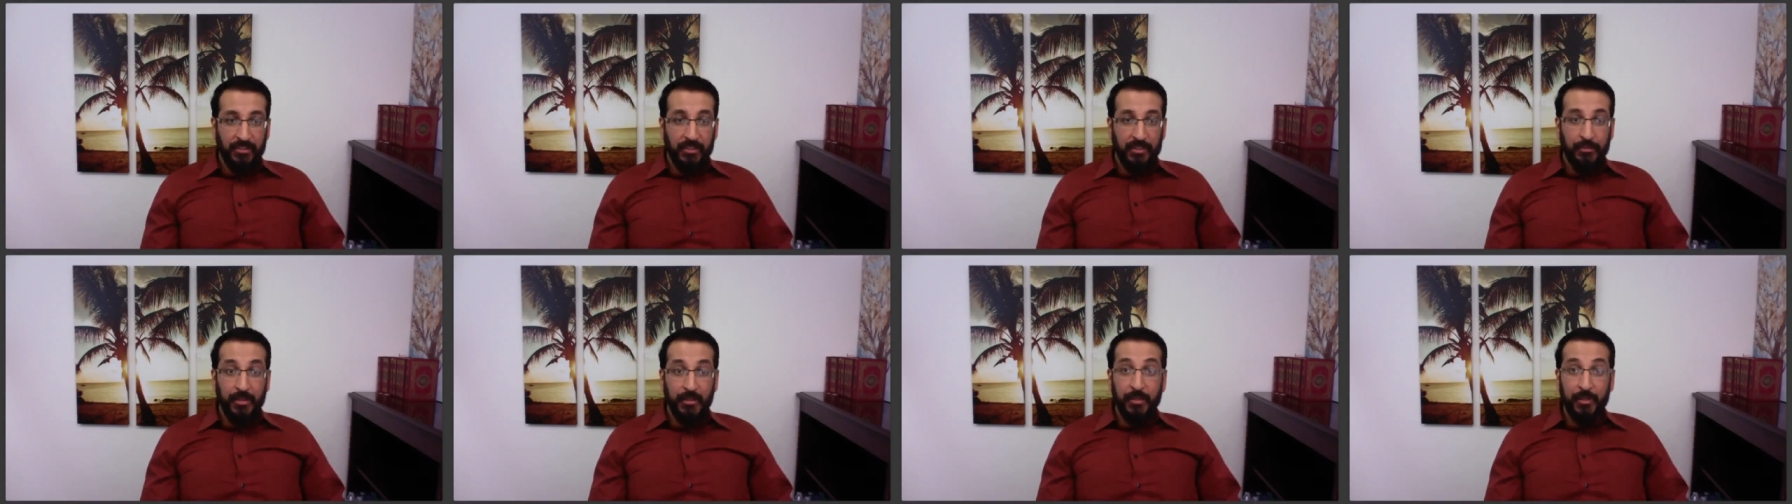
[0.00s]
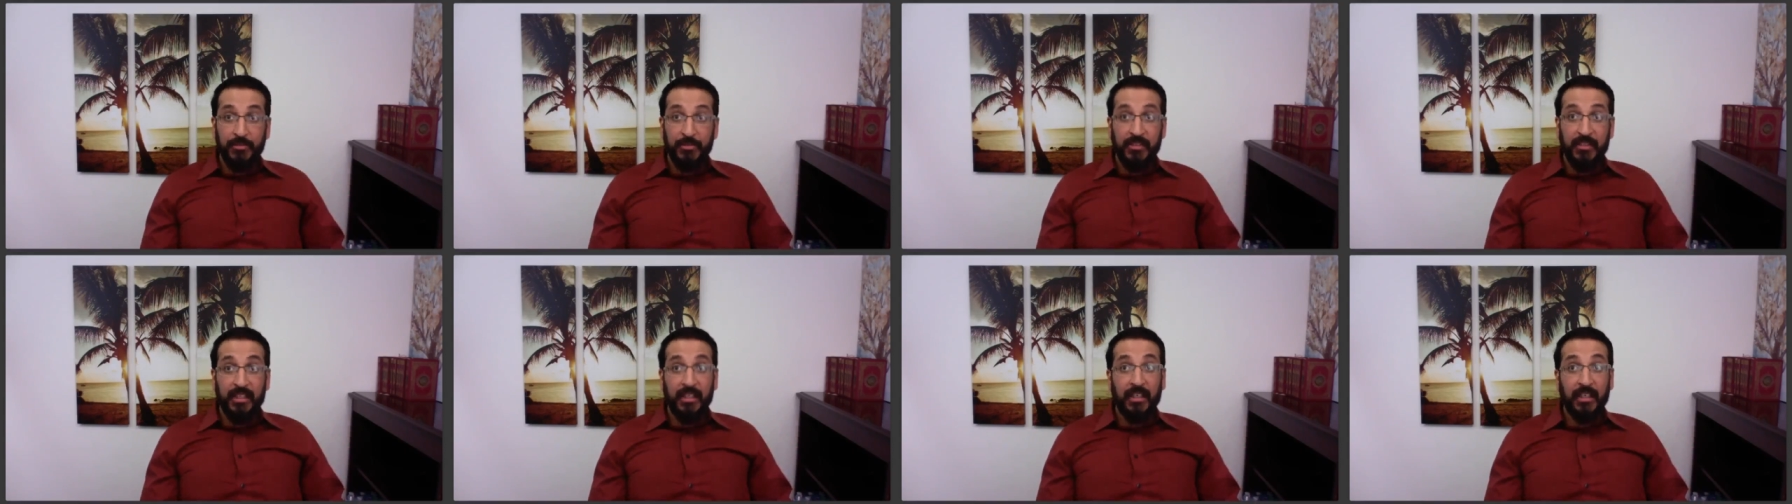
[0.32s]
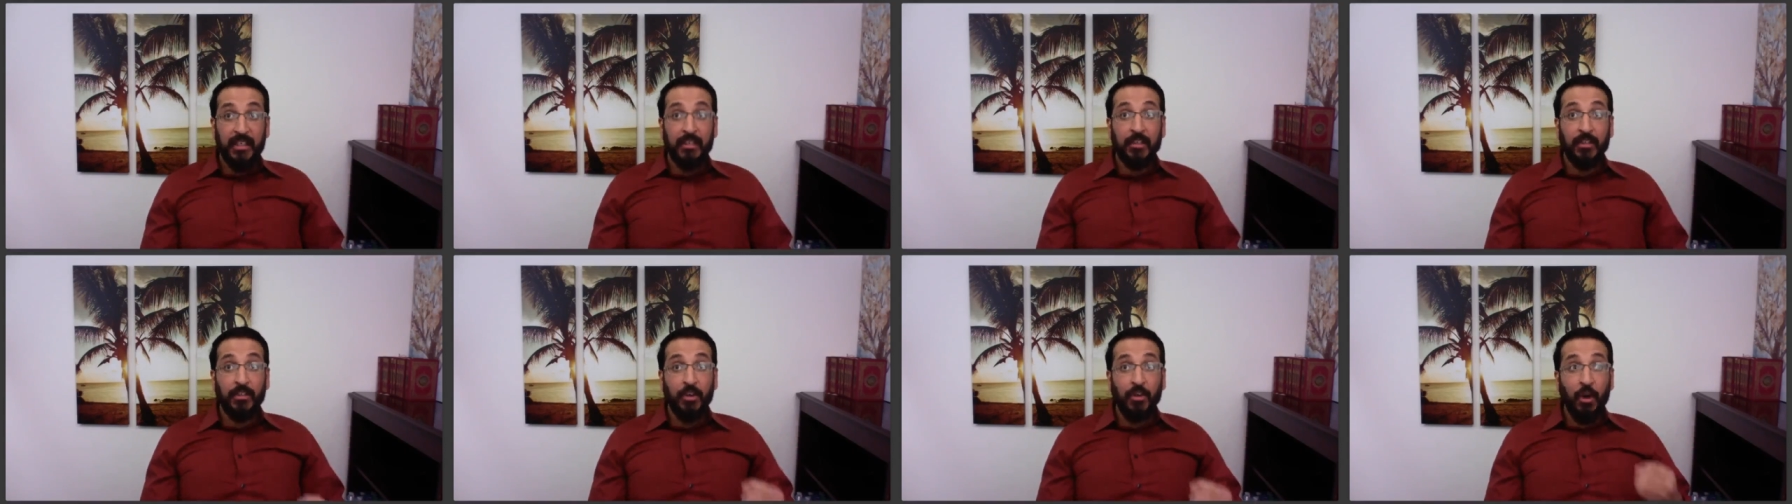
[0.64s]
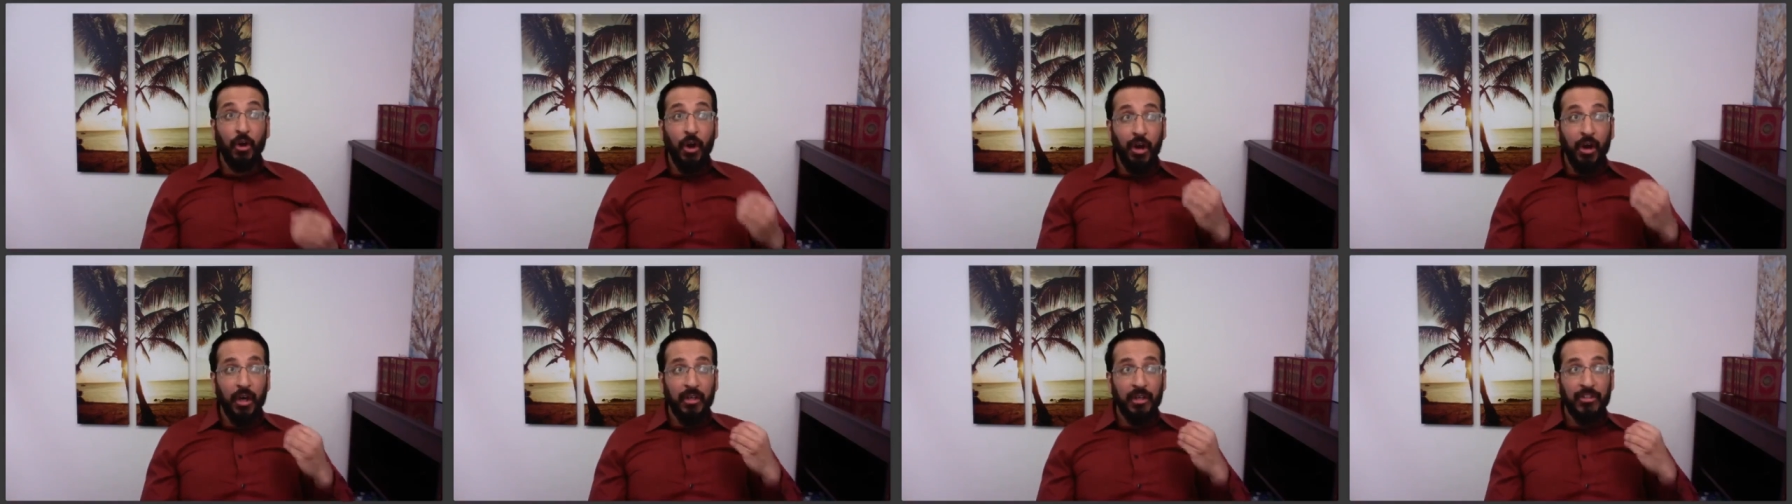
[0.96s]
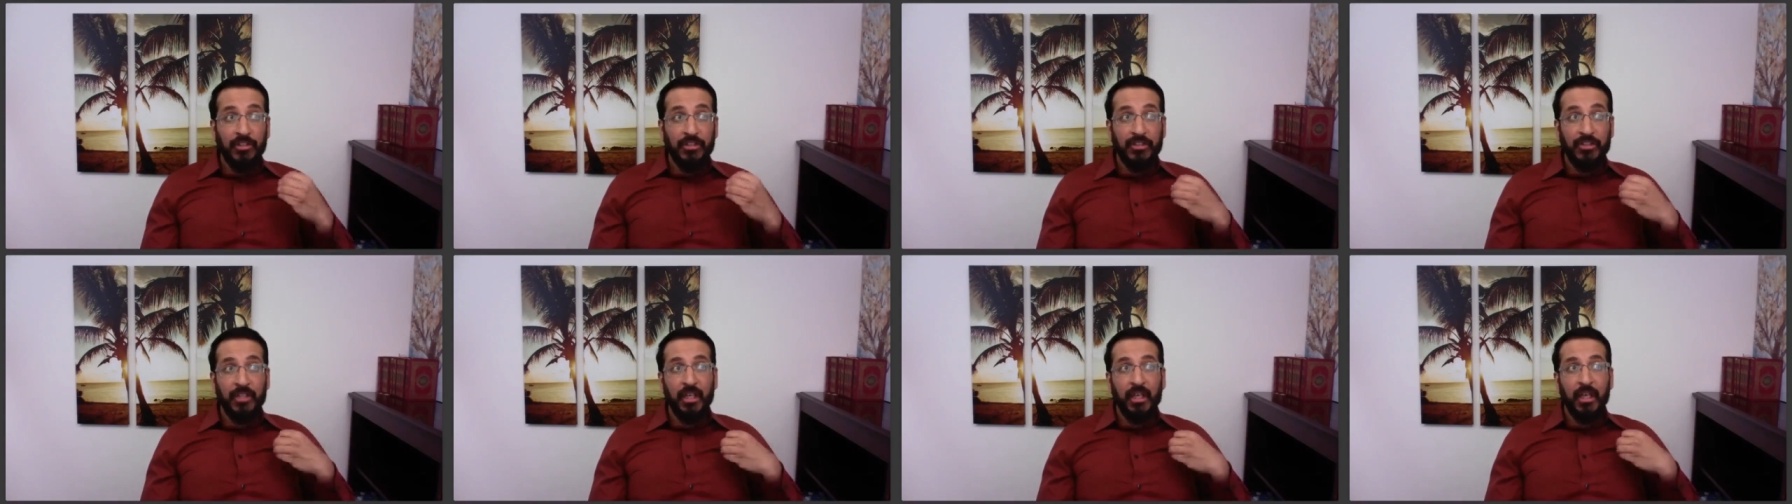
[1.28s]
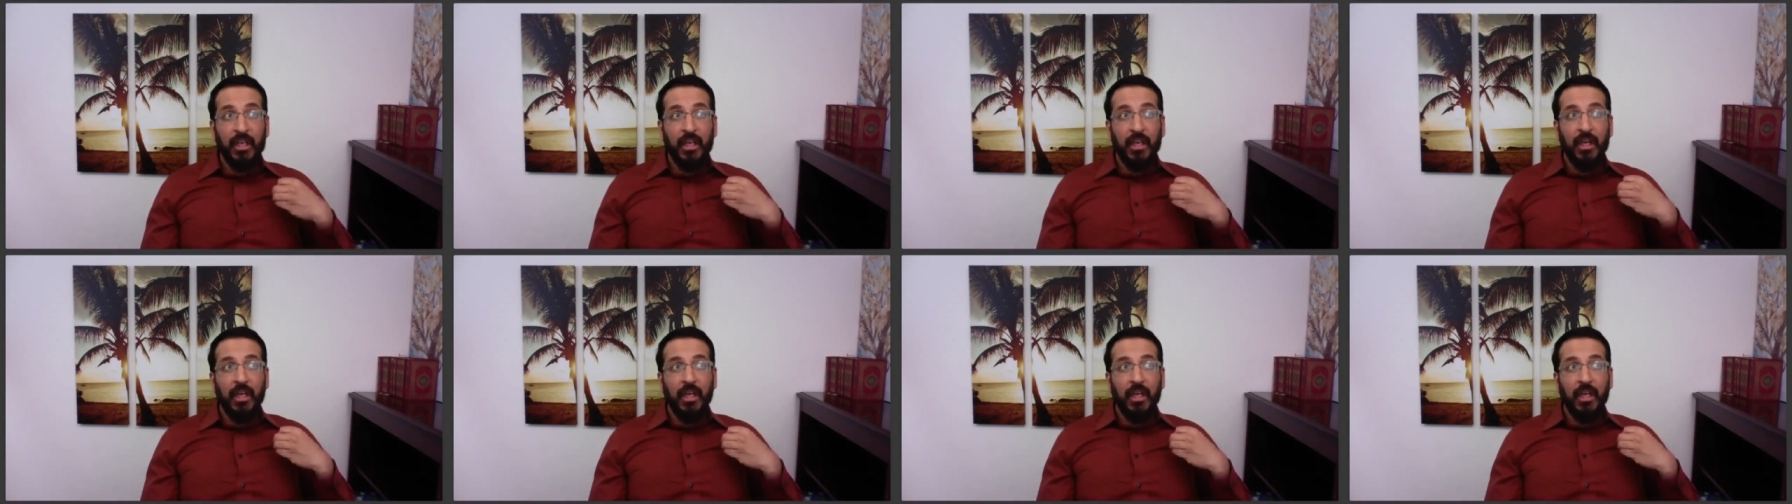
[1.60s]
Sometimes they can cause